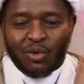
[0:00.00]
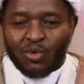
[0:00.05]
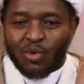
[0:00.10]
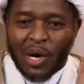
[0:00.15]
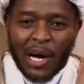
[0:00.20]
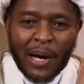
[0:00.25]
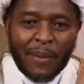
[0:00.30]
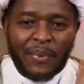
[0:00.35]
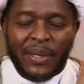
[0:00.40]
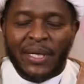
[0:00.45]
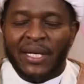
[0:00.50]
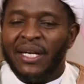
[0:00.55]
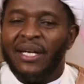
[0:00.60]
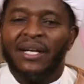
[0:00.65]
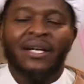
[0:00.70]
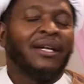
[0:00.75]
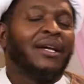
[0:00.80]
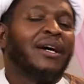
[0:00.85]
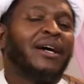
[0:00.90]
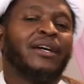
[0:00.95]
to happen, Ya
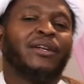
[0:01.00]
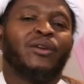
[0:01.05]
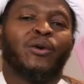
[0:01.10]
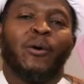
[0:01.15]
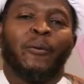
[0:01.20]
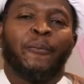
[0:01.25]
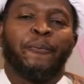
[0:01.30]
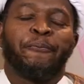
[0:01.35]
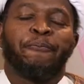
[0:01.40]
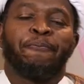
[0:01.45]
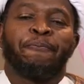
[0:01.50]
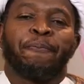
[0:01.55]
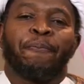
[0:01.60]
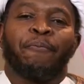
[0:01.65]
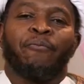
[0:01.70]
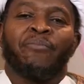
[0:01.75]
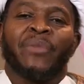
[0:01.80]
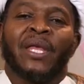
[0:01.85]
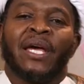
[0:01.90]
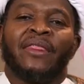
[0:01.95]
Allah, I know
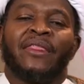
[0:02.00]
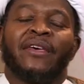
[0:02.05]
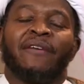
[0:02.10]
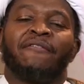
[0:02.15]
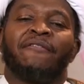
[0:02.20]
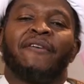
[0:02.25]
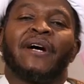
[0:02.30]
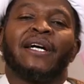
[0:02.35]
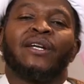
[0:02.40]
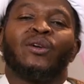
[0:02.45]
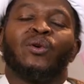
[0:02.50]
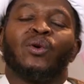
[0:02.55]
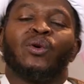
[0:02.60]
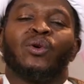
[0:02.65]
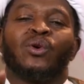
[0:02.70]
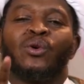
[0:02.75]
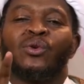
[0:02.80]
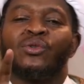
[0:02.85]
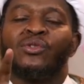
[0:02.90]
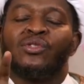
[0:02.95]
the final
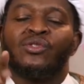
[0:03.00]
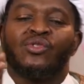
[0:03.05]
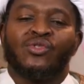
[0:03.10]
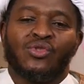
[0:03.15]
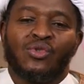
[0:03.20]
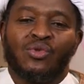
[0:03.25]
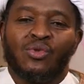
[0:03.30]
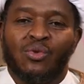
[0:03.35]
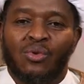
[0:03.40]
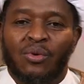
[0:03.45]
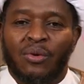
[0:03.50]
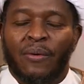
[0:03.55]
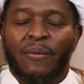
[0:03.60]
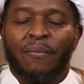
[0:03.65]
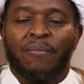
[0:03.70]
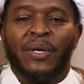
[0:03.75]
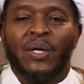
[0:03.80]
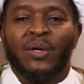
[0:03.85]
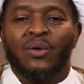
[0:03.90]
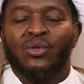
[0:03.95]
cause is you
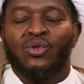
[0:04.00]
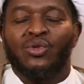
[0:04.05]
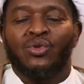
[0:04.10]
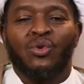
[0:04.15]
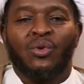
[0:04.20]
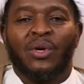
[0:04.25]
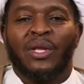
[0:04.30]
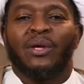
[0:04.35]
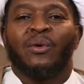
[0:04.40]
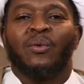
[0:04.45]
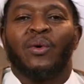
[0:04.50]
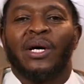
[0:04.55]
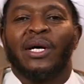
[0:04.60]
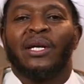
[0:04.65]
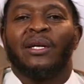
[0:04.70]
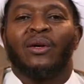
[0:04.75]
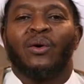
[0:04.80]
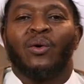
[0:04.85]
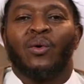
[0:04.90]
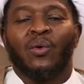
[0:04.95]
because you are the
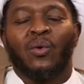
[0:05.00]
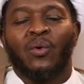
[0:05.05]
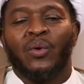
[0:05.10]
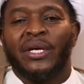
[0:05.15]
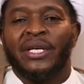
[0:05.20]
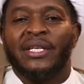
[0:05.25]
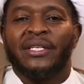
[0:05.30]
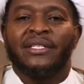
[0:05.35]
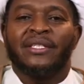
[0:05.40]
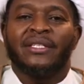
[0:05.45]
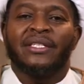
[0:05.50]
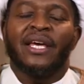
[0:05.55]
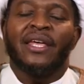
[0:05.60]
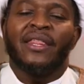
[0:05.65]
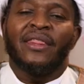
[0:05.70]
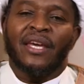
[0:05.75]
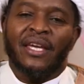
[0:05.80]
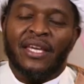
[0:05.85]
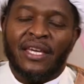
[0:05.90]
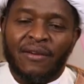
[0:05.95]
one who is
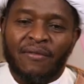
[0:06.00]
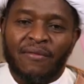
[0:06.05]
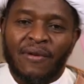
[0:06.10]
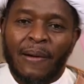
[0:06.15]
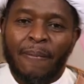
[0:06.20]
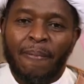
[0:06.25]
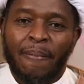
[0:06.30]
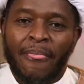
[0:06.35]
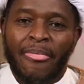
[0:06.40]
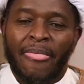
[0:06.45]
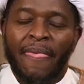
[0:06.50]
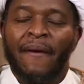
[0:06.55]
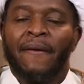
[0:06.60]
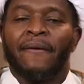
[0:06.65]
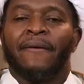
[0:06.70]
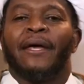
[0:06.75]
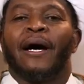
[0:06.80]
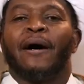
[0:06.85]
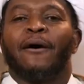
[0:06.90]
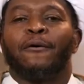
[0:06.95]
the giver.
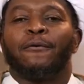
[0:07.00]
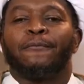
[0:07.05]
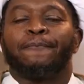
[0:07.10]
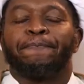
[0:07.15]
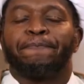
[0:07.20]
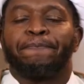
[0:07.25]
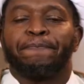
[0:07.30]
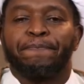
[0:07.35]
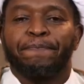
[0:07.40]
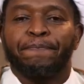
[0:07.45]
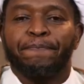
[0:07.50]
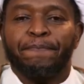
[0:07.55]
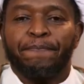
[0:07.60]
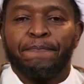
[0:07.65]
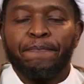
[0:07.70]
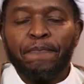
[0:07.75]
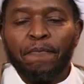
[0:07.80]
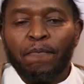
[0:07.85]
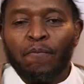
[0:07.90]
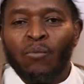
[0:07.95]
Now,
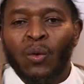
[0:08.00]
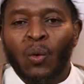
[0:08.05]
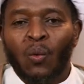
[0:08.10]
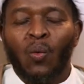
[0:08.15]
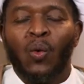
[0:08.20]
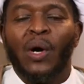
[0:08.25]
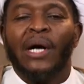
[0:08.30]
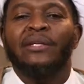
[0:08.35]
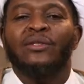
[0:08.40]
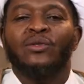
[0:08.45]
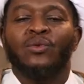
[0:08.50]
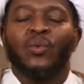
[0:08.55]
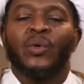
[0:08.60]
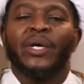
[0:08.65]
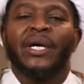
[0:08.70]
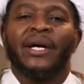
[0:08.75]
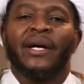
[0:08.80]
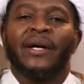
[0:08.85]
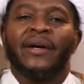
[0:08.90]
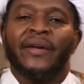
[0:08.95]
once we
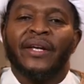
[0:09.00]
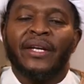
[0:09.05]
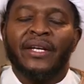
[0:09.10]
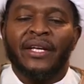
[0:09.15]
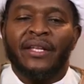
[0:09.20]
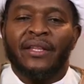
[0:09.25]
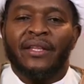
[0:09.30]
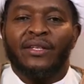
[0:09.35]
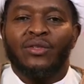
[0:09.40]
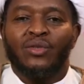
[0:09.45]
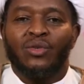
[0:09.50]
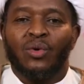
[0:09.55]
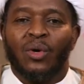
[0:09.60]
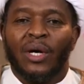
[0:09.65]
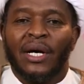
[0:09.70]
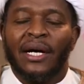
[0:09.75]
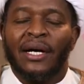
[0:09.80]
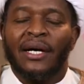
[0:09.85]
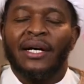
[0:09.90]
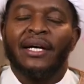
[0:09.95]
are reading this
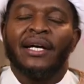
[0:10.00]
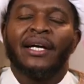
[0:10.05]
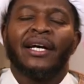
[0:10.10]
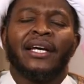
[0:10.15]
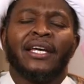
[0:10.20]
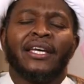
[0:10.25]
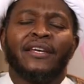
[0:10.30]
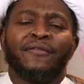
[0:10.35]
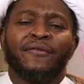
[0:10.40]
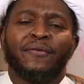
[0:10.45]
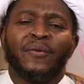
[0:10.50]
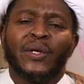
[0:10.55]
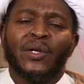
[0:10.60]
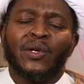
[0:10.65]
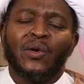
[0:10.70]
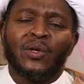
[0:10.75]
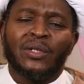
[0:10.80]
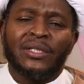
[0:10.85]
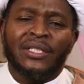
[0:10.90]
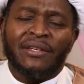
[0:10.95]
dua, if we
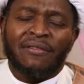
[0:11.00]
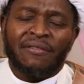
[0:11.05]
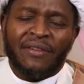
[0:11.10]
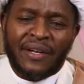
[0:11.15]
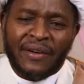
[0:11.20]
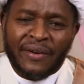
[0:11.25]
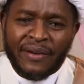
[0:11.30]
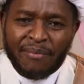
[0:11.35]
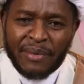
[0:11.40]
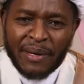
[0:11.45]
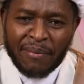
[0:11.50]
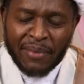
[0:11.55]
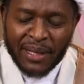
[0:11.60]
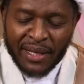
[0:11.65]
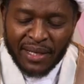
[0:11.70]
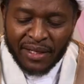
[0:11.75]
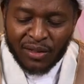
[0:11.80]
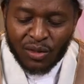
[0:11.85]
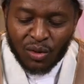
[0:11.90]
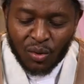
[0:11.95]
don't even remember
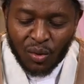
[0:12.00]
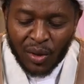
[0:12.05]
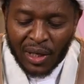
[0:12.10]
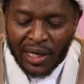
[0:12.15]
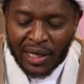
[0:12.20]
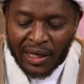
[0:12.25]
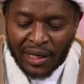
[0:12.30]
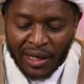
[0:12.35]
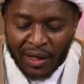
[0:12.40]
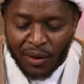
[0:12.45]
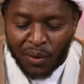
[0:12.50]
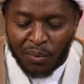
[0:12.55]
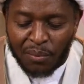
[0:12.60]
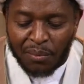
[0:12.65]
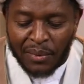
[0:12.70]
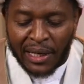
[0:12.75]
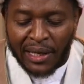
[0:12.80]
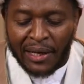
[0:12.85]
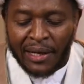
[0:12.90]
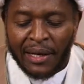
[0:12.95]
this dua,
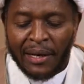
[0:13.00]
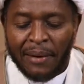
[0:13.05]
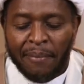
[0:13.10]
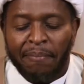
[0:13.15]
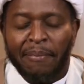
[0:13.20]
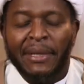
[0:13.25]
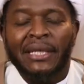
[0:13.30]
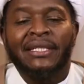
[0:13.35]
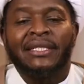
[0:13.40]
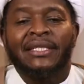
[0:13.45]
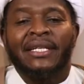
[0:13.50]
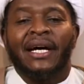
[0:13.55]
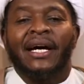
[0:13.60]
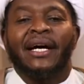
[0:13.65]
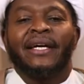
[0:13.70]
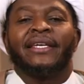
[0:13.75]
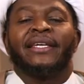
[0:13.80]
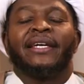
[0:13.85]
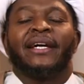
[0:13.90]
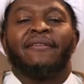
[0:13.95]
Allahumma man
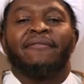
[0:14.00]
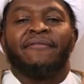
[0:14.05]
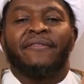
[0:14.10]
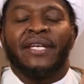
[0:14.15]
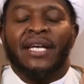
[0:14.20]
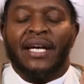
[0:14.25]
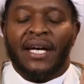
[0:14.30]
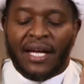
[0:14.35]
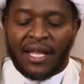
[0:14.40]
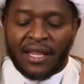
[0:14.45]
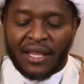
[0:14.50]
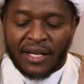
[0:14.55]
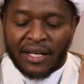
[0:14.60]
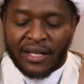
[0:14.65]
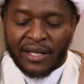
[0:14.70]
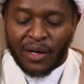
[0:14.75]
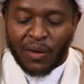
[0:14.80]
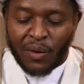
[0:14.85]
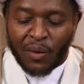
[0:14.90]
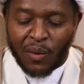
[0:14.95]
tahayya fi hadha
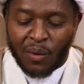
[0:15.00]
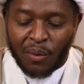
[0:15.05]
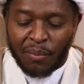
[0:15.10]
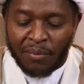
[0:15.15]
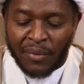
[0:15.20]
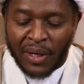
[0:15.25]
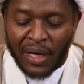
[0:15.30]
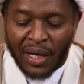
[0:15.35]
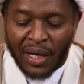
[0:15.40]
al-yawm